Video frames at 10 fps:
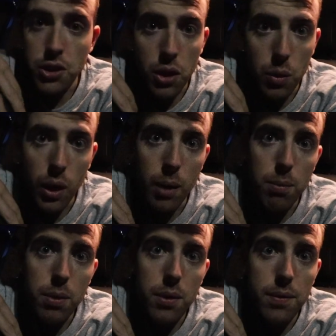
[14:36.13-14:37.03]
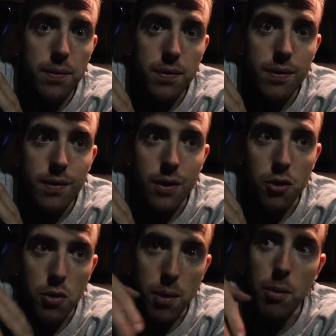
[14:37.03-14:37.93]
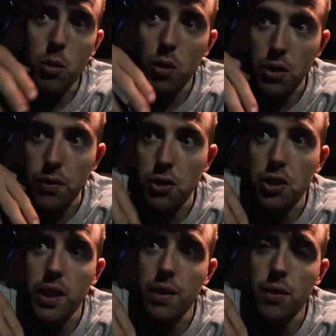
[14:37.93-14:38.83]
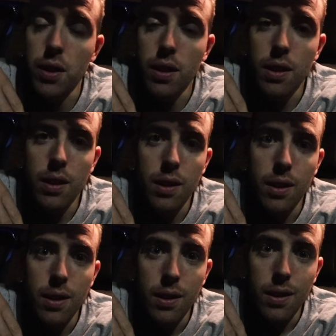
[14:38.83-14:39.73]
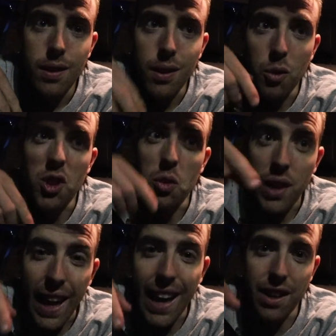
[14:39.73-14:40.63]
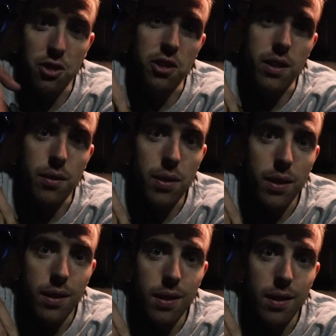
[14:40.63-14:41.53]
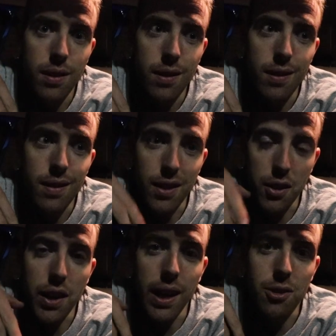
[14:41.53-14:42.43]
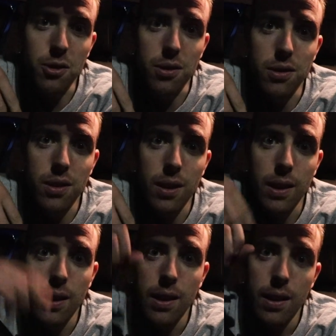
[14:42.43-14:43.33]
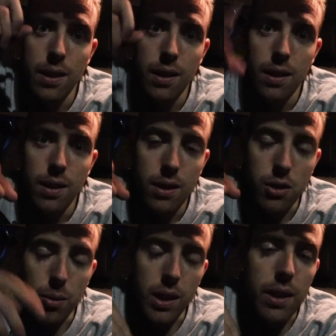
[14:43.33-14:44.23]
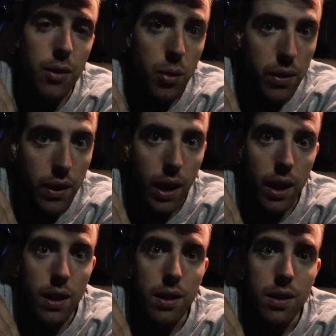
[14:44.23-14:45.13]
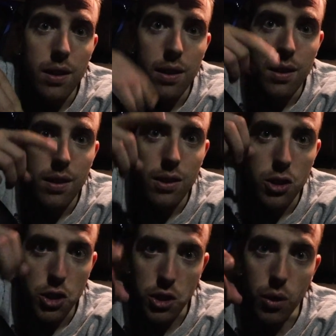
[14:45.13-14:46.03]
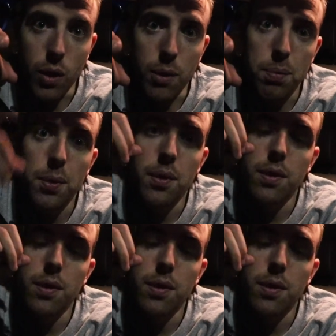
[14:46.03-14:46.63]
show up, remember what you've achieved, and what you can achieve at the Nationals. So I'm going to leave you with that. Show up,